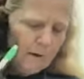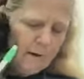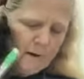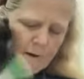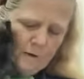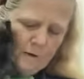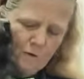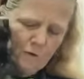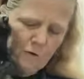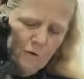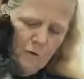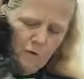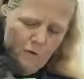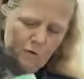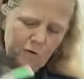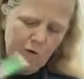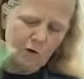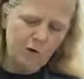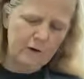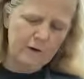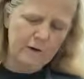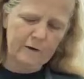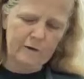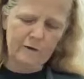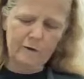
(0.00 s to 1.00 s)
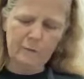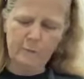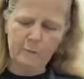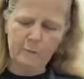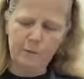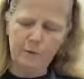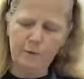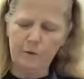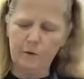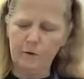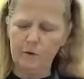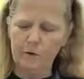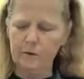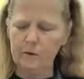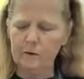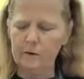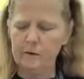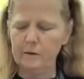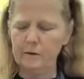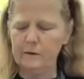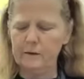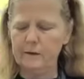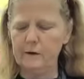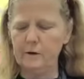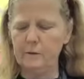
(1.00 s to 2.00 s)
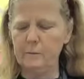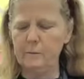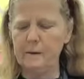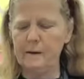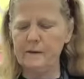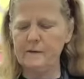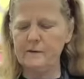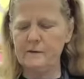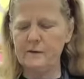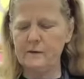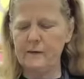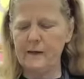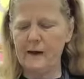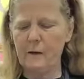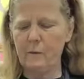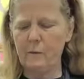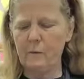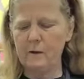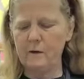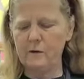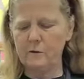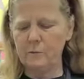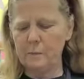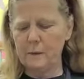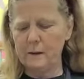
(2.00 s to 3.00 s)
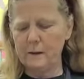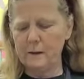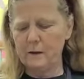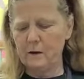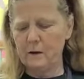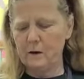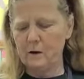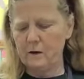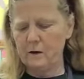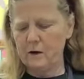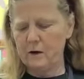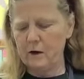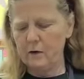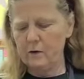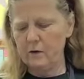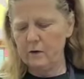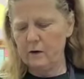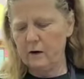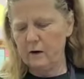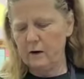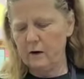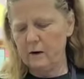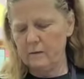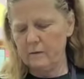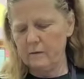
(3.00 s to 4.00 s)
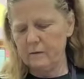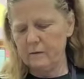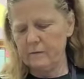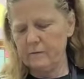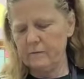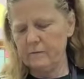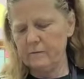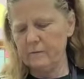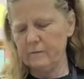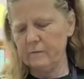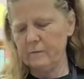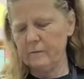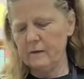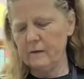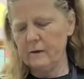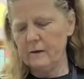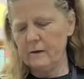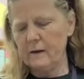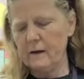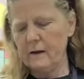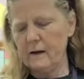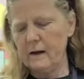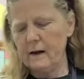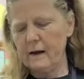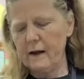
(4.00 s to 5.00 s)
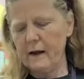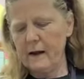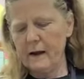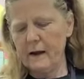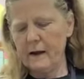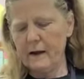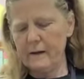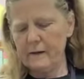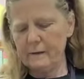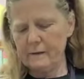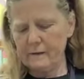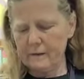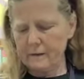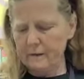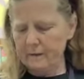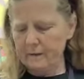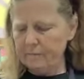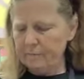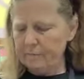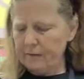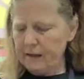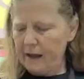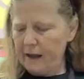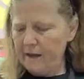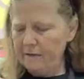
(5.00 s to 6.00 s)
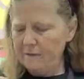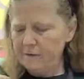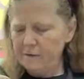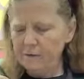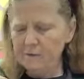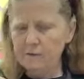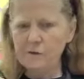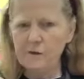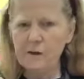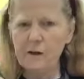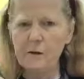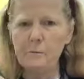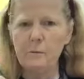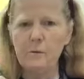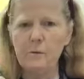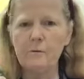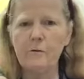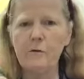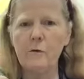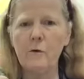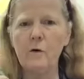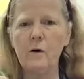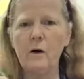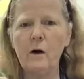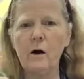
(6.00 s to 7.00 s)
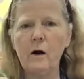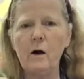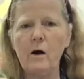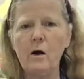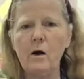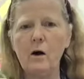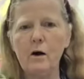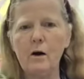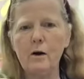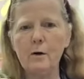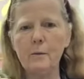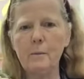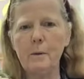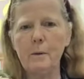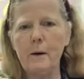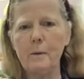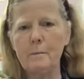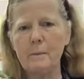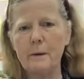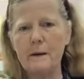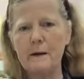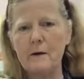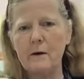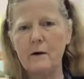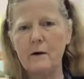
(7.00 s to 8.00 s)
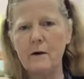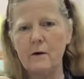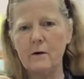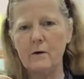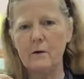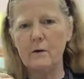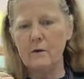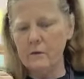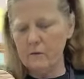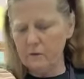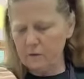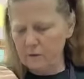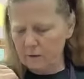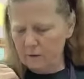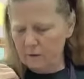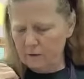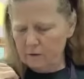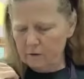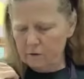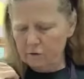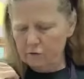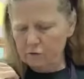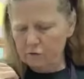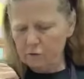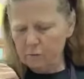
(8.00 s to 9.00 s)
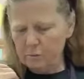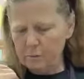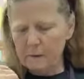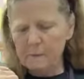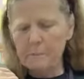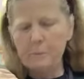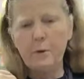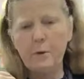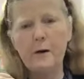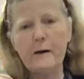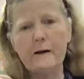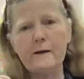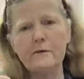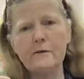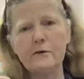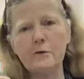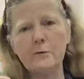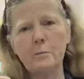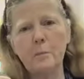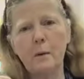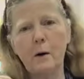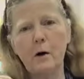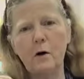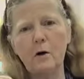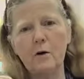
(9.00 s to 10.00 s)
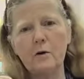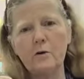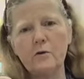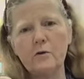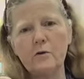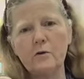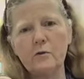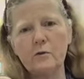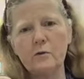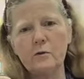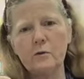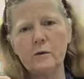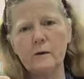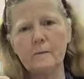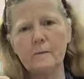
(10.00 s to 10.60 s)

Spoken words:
is just starting to pull little bits of that wispy long coat off. And as I've said before, a hard puppy coat should be pretty sparse.